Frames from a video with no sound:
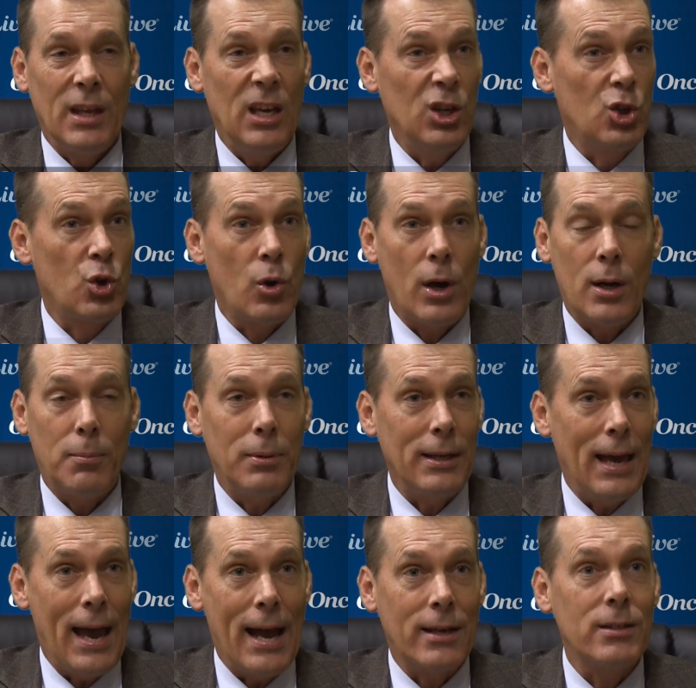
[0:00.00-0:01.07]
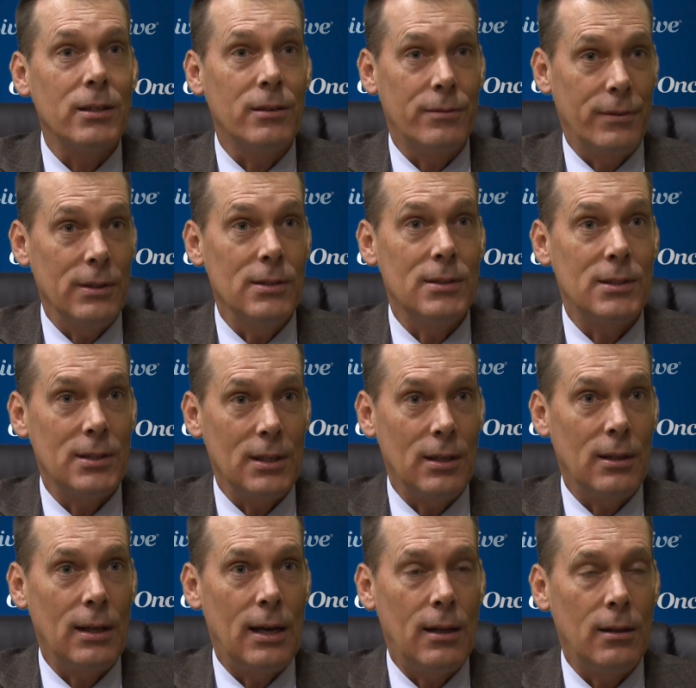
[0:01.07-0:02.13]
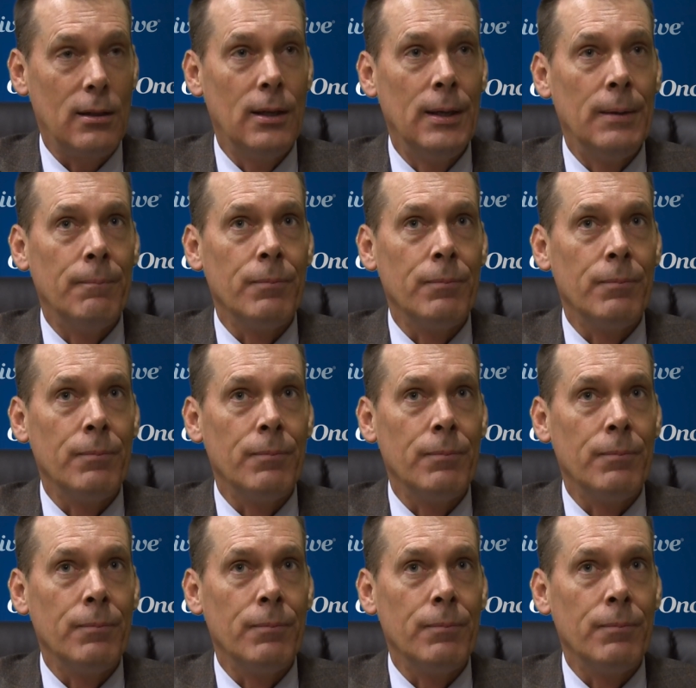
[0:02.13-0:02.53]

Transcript: incredibly active in CLL.